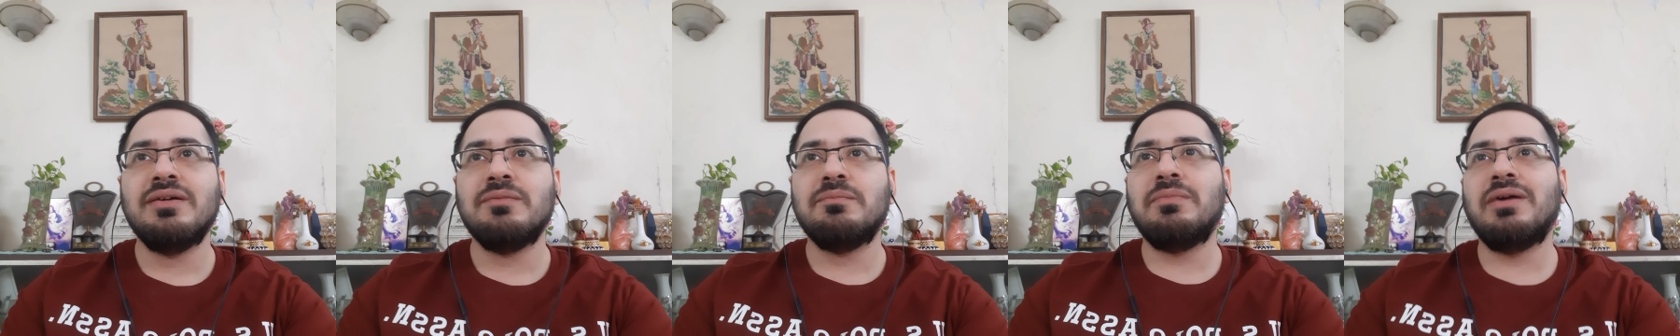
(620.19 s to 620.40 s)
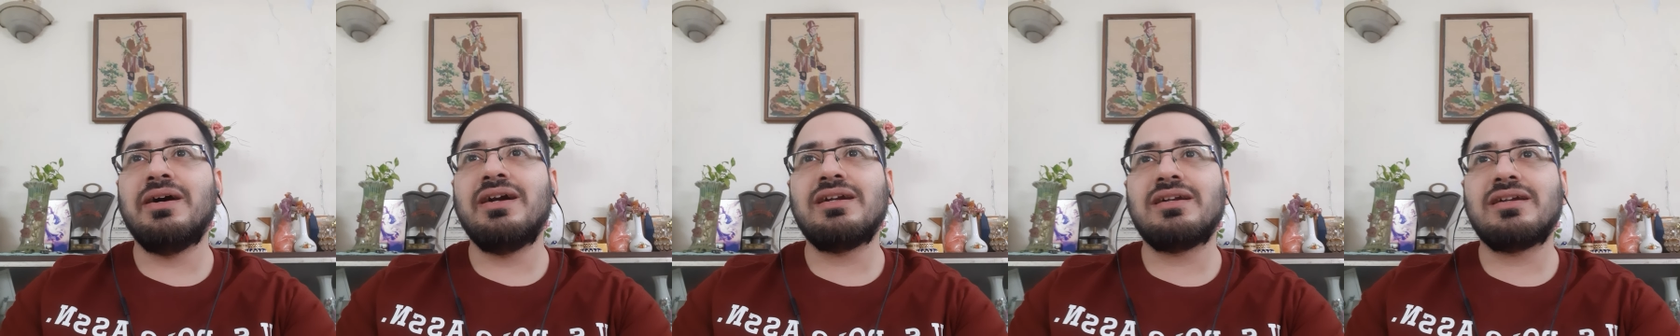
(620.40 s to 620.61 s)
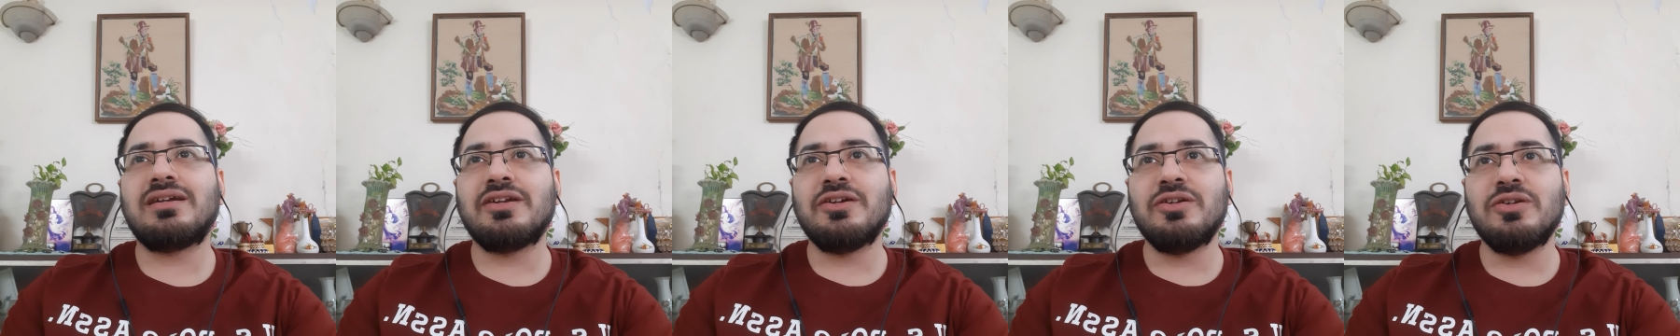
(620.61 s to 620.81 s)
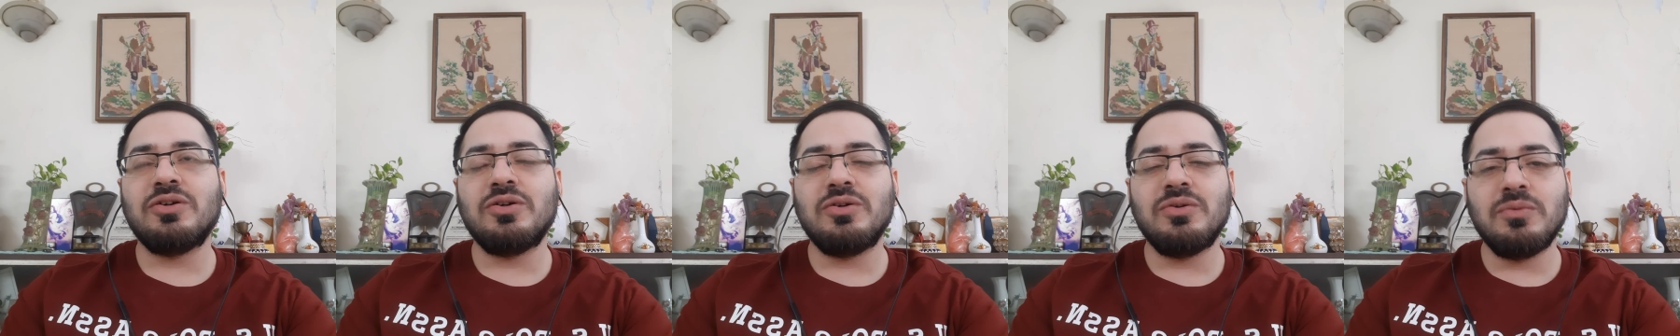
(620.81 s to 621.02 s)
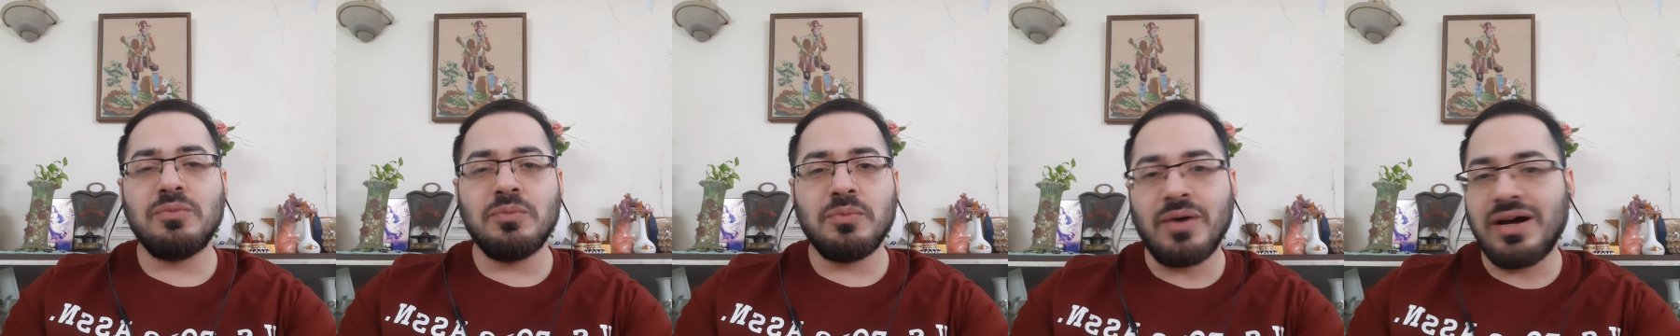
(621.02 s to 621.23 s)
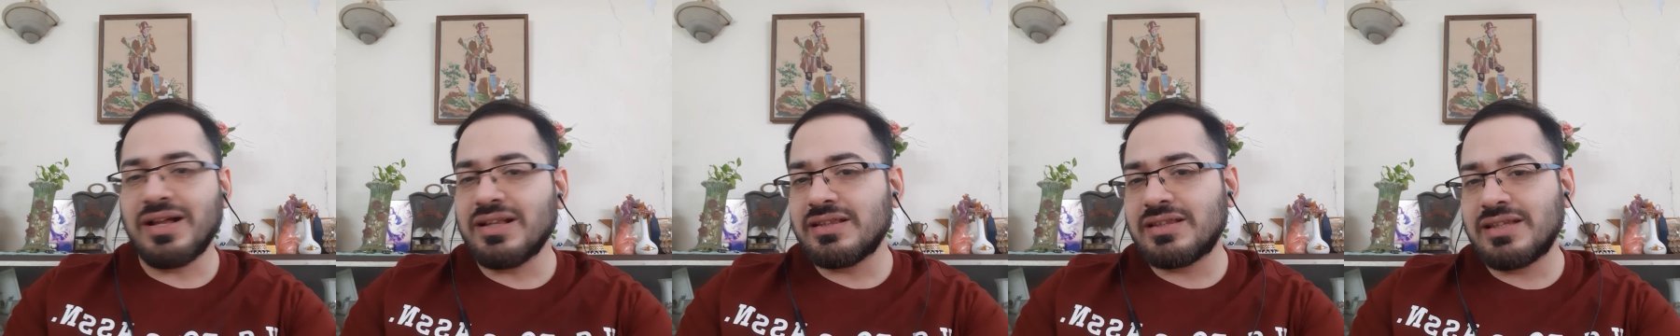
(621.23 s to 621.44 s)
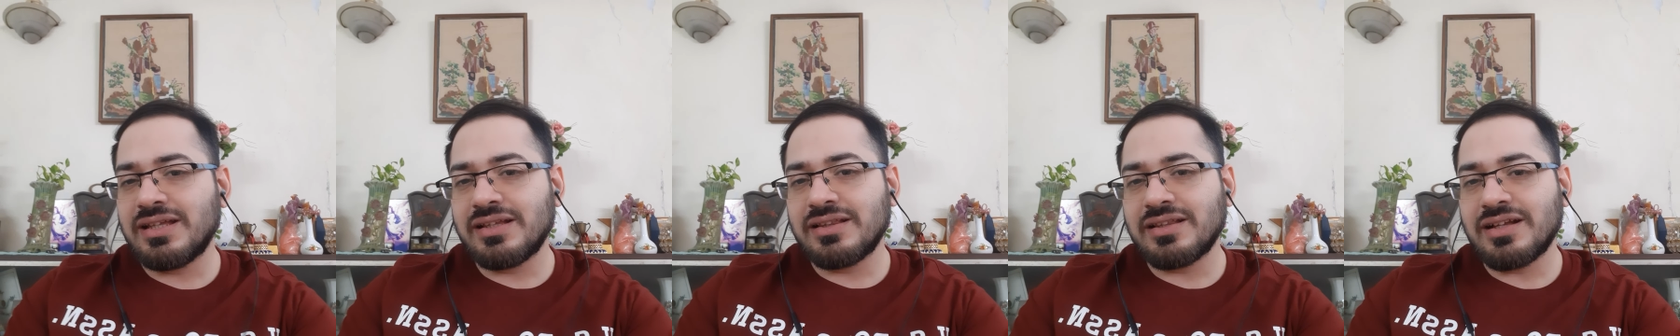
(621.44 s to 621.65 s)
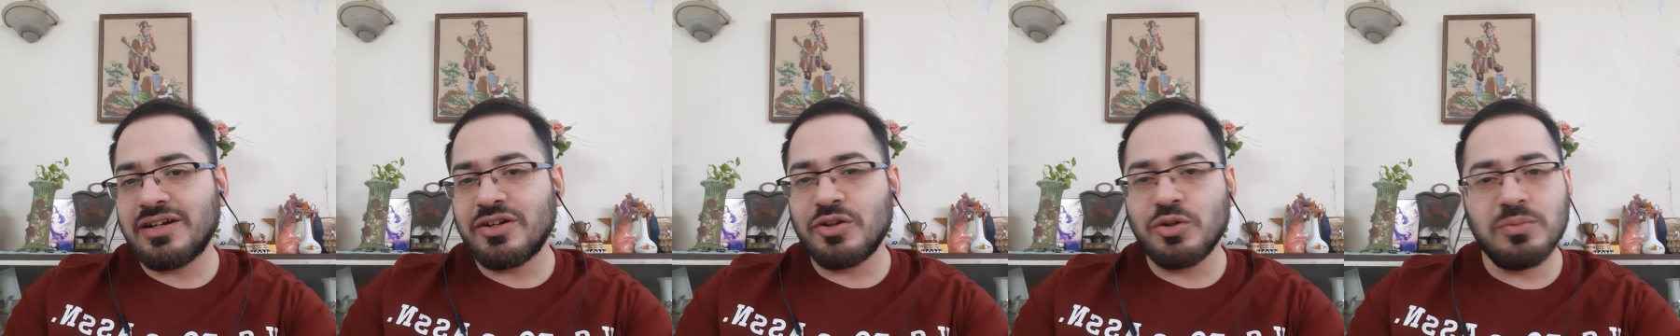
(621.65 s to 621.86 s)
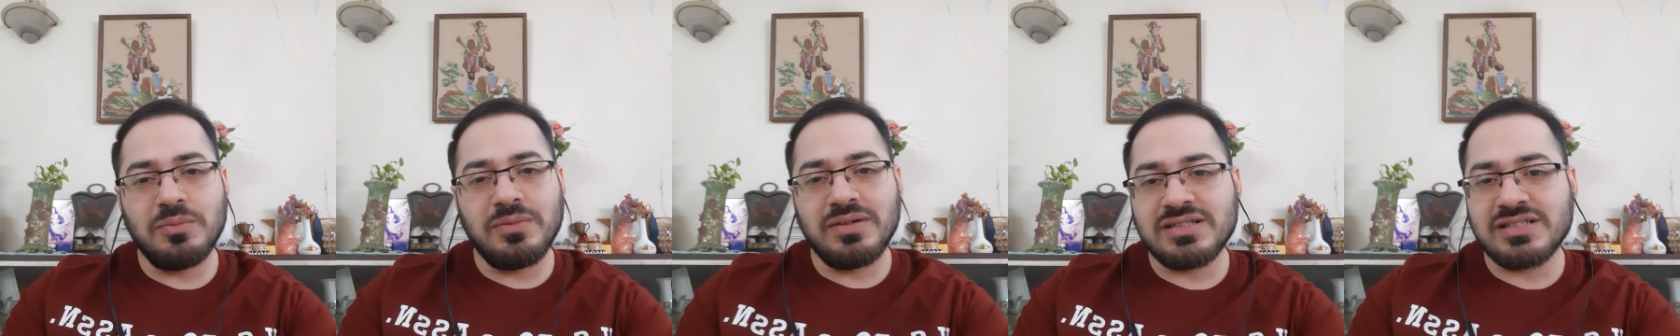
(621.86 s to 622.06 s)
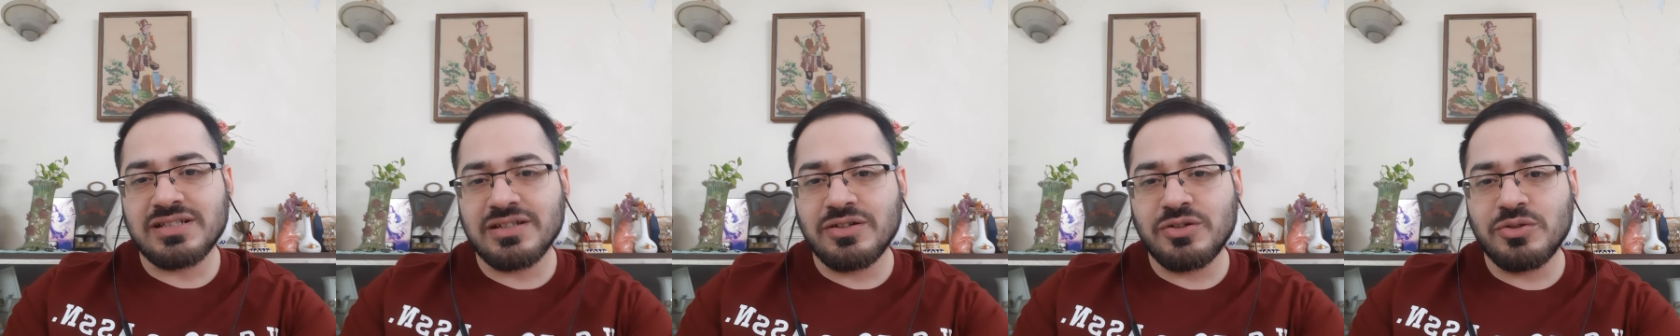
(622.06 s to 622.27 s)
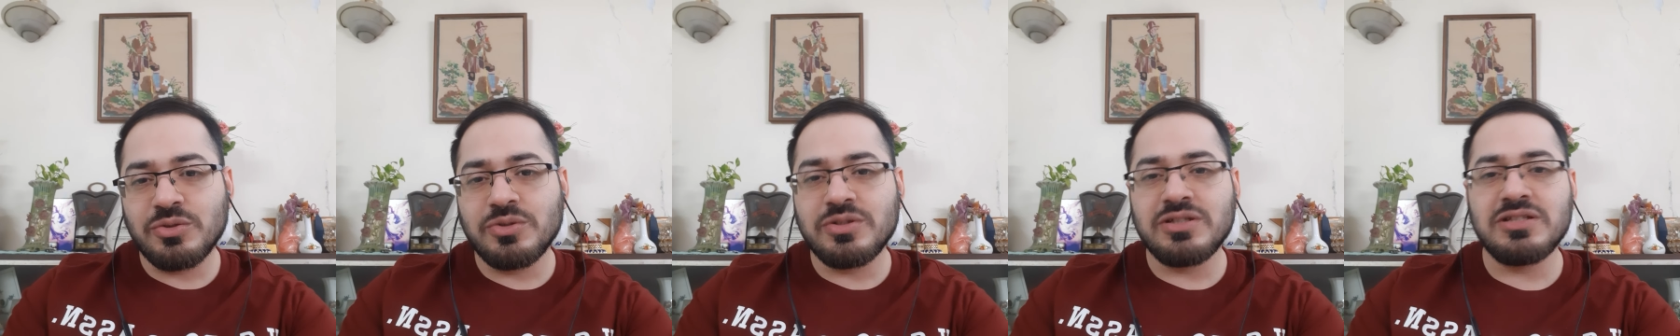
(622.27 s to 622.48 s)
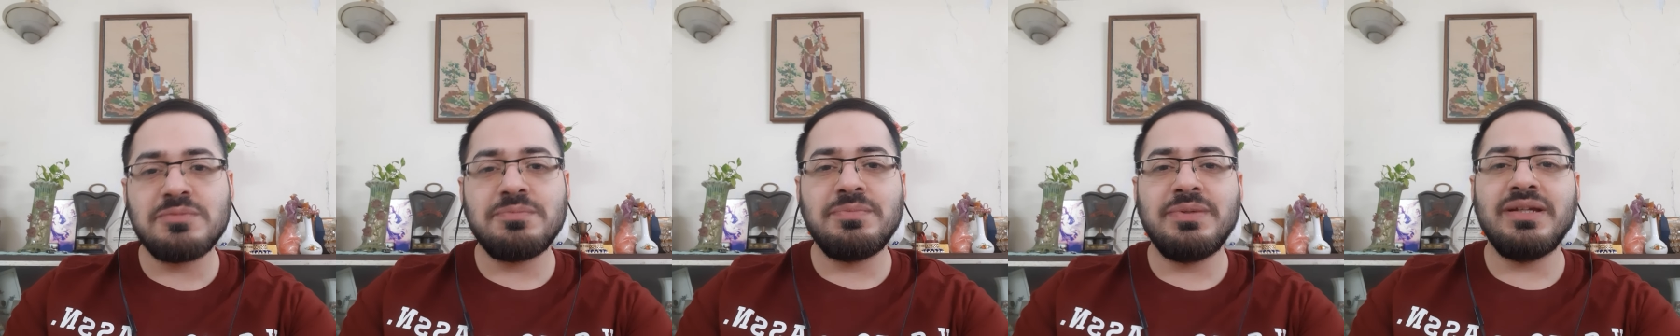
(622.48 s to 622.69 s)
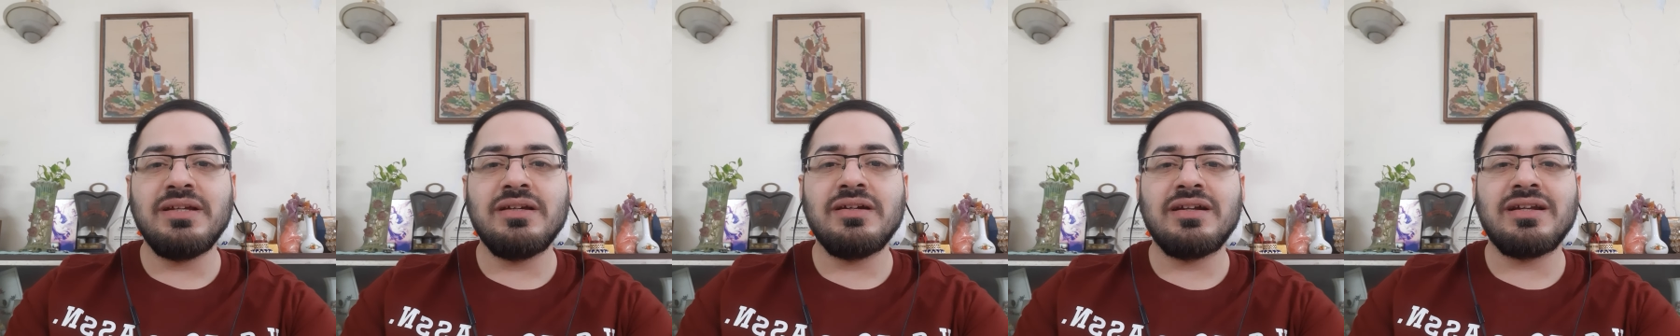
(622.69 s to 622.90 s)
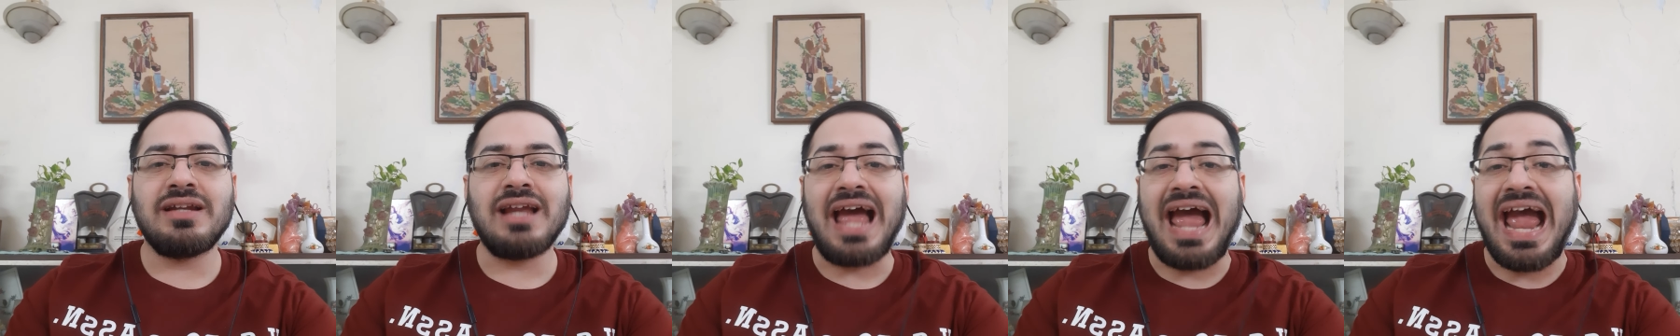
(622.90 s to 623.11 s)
But, you know, one thing that you mustn't do is be an